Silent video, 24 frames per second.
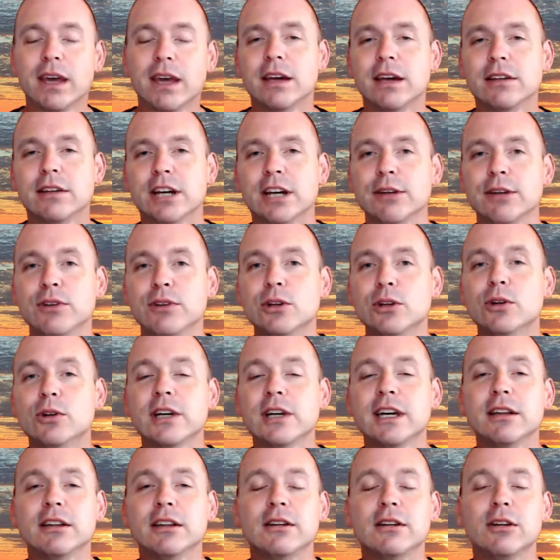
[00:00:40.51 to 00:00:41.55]
So if you look
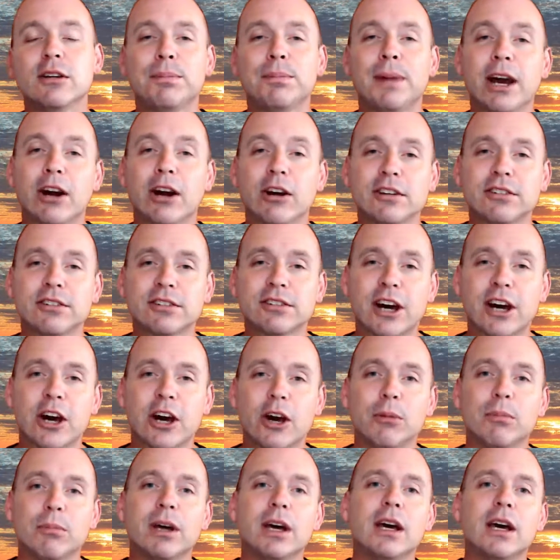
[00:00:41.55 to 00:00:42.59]
into
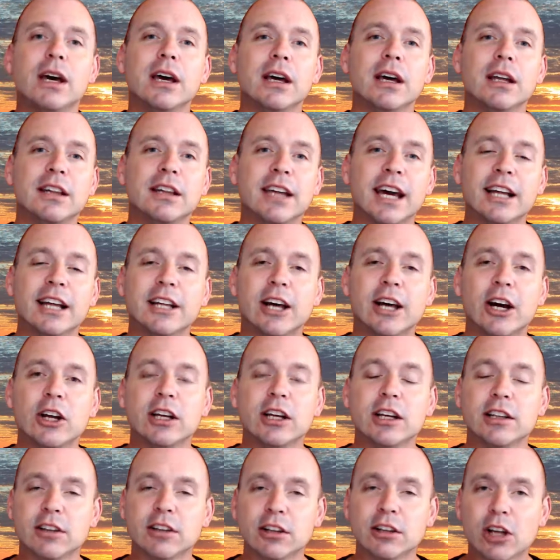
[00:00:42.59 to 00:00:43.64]
Periscope, download it.
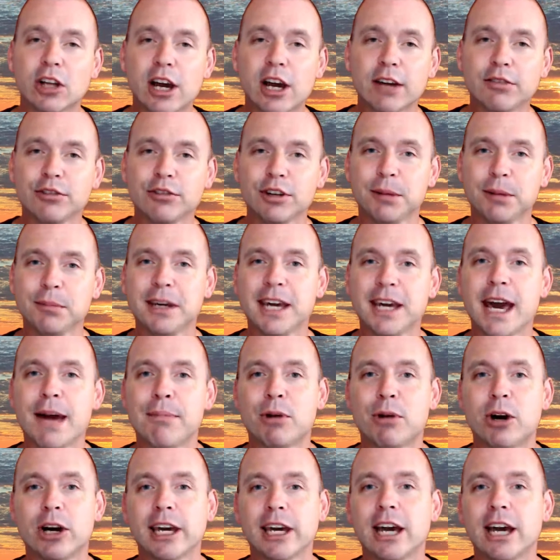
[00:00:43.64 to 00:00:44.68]
It's a live streaming app.
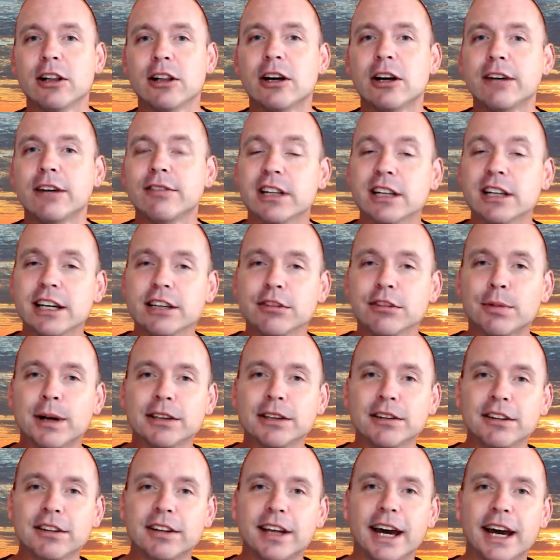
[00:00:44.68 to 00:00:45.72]
I go live at least once
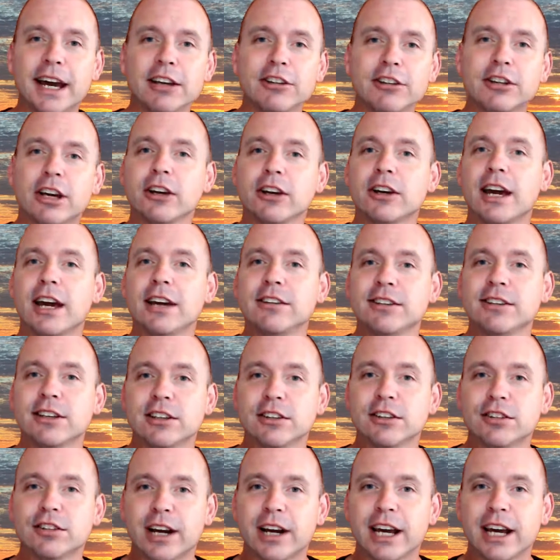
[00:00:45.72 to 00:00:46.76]
a day showcasing
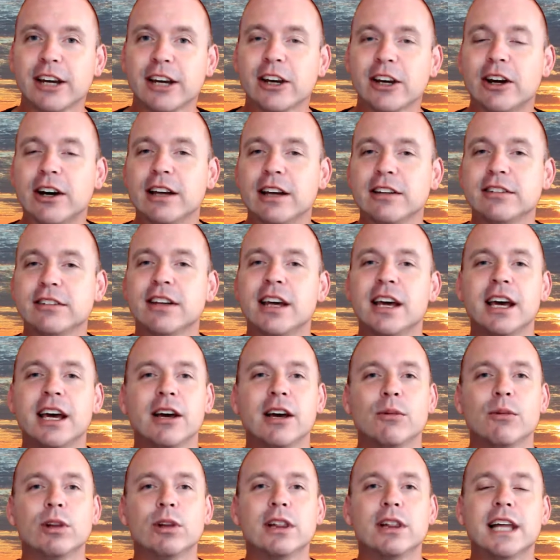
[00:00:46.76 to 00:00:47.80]
Australia, guys.
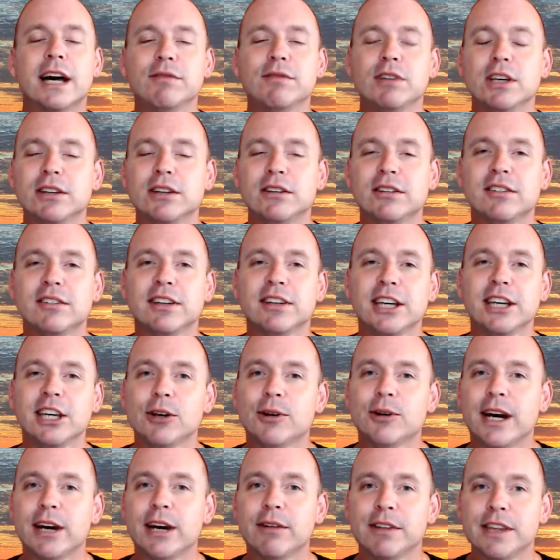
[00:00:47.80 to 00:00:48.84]
Would love to see you
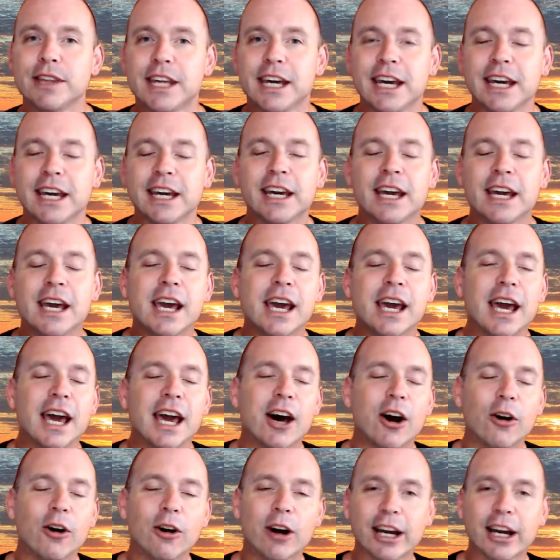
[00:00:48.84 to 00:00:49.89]
over there.
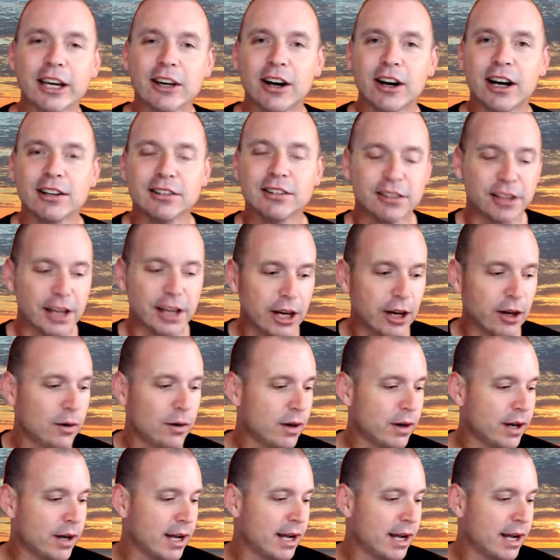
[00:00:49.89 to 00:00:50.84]
All right, guys. So